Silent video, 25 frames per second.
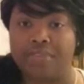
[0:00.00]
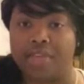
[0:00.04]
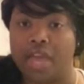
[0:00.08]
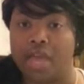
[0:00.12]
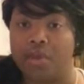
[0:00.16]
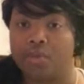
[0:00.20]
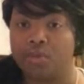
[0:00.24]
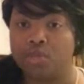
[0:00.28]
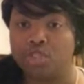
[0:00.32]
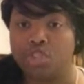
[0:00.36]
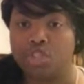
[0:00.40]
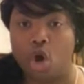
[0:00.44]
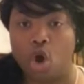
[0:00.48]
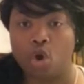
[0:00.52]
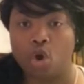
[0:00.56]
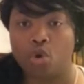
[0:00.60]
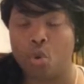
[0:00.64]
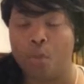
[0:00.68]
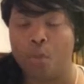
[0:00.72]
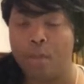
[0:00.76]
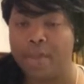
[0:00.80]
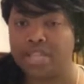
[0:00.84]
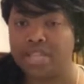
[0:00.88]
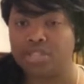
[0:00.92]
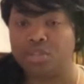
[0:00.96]
They were
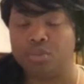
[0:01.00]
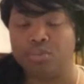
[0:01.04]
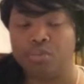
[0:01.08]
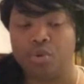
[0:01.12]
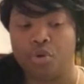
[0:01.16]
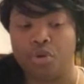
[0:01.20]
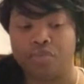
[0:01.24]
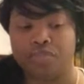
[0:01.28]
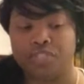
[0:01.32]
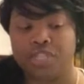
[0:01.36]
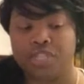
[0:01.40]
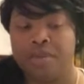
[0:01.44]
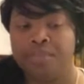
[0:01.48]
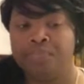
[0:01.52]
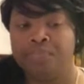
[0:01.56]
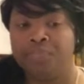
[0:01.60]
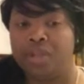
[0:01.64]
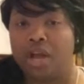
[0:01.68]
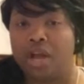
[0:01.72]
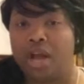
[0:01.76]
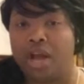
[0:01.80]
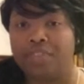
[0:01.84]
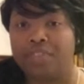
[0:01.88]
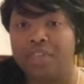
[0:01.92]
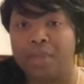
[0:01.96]
total mesomorphs.
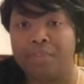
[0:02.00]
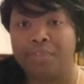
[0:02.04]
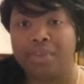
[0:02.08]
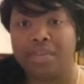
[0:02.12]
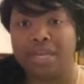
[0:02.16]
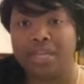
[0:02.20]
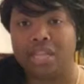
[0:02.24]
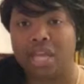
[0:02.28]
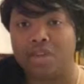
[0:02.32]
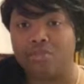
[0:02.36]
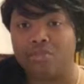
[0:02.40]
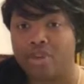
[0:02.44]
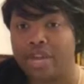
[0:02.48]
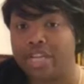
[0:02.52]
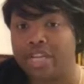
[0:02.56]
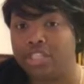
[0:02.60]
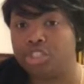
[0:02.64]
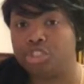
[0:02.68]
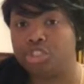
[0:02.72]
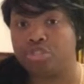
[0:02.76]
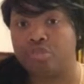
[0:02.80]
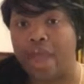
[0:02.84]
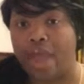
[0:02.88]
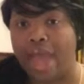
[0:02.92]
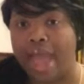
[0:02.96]
They ran
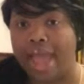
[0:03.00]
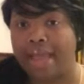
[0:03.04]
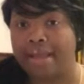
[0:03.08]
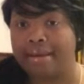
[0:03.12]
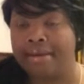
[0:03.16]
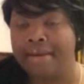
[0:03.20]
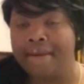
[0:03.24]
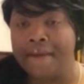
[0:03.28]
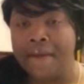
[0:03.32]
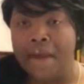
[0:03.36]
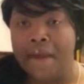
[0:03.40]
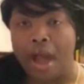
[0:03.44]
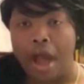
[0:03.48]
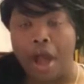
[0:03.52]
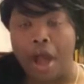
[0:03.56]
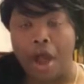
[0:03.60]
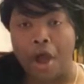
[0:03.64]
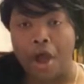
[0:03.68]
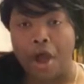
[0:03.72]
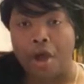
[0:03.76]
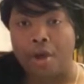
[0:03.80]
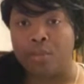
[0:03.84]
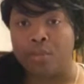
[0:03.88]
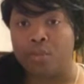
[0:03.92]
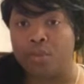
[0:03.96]
track
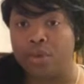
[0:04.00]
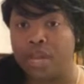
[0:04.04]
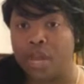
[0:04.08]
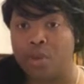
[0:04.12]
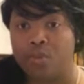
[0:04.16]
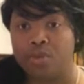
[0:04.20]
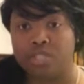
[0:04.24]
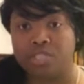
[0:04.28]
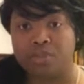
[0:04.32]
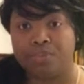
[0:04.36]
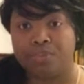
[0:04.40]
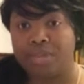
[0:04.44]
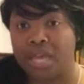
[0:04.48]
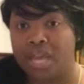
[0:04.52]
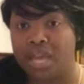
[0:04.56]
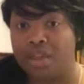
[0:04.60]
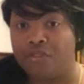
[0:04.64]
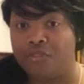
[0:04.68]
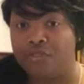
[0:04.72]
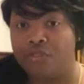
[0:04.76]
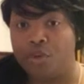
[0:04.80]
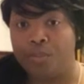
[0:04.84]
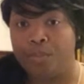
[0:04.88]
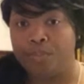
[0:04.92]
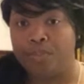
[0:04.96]
when they wasn't playing
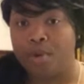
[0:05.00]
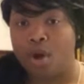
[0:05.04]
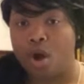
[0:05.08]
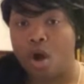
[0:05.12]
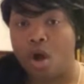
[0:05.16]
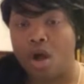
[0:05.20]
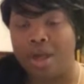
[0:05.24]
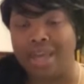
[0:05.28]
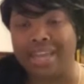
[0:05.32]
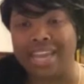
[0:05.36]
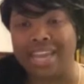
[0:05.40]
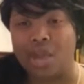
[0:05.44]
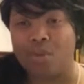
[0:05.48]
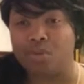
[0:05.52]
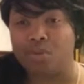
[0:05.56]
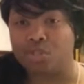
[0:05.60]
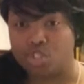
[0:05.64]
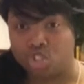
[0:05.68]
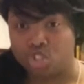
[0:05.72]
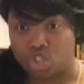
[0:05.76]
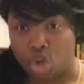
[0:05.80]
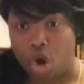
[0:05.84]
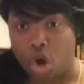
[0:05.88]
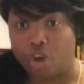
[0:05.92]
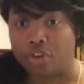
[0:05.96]
football, and they were
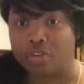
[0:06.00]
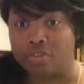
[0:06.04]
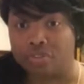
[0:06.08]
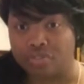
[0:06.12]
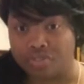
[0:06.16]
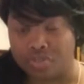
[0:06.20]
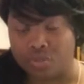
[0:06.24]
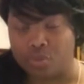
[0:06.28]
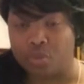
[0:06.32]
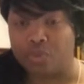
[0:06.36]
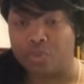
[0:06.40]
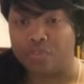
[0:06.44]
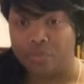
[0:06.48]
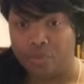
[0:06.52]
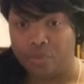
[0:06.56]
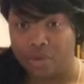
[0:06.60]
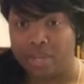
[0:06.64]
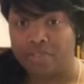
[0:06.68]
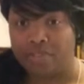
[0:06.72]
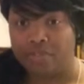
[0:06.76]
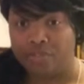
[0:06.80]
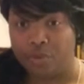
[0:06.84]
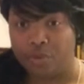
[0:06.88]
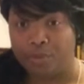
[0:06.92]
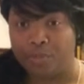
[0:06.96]
starters
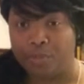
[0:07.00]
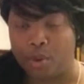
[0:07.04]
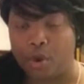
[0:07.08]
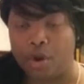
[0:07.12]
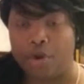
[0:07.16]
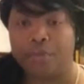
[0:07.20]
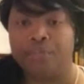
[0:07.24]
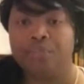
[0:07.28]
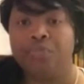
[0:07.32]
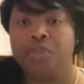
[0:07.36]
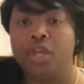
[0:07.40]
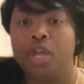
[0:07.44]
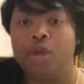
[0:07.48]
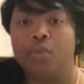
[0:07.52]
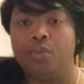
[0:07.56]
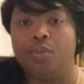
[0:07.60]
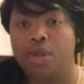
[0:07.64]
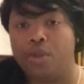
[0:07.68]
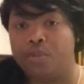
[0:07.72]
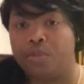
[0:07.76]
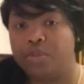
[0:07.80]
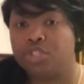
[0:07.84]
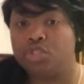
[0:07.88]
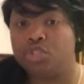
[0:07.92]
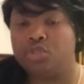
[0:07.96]
in football. And when
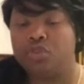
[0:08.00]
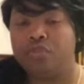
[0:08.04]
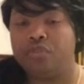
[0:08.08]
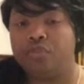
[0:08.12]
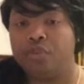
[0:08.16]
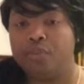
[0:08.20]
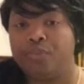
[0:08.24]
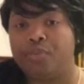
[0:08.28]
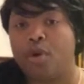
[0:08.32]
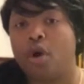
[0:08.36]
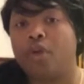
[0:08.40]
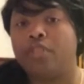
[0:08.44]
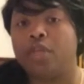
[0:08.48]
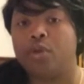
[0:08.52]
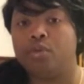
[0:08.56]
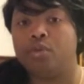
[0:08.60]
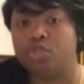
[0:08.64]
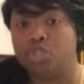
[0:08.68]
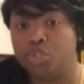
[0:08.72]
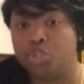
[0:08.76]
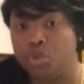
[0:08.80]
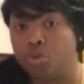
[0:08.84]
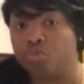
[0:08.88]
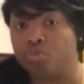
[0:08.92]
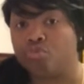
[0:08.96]
they was doing football, they
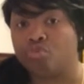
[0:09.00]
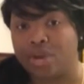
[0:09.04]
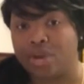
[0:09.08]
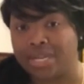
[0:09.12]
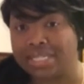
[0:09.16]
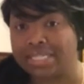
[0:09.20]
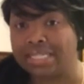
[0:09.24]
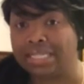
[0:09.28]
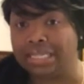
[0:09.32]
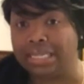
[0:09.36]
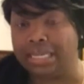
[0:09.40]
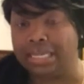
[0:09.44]
was doing wrestling.